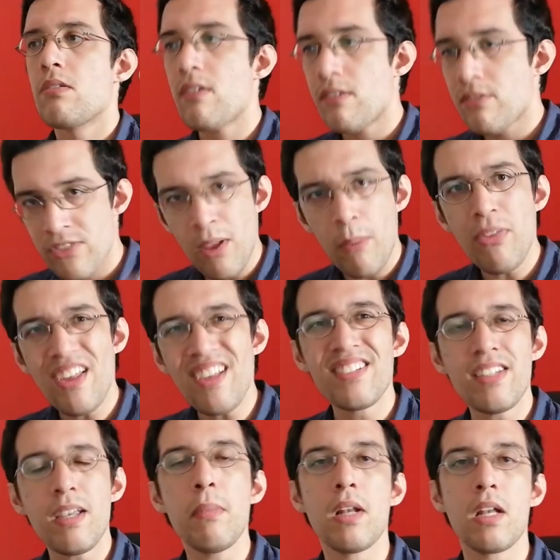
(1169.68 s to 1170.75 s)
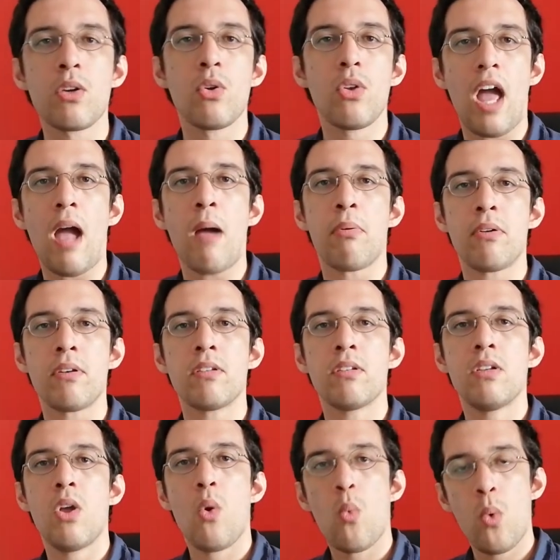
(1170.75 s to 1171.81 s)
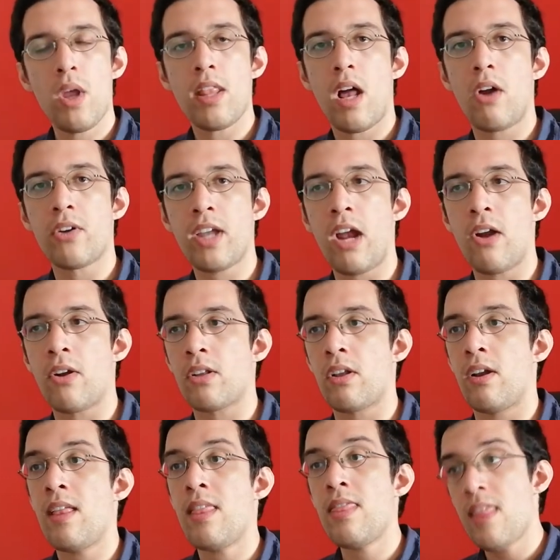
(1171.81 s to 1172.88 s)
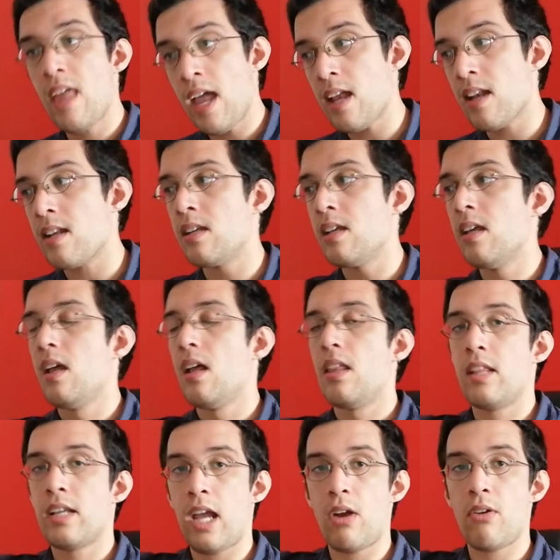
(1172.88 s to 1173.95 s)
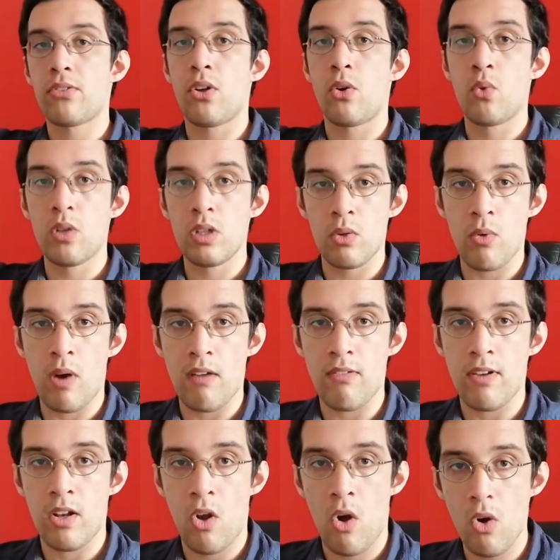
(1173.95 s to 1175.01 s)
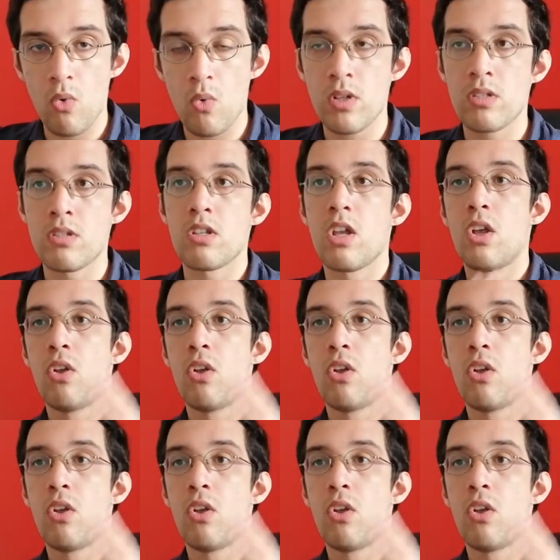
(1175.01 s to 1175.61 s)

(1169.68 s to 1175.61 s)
something similar could happen with our character, and then the character will arrive at Hogwarts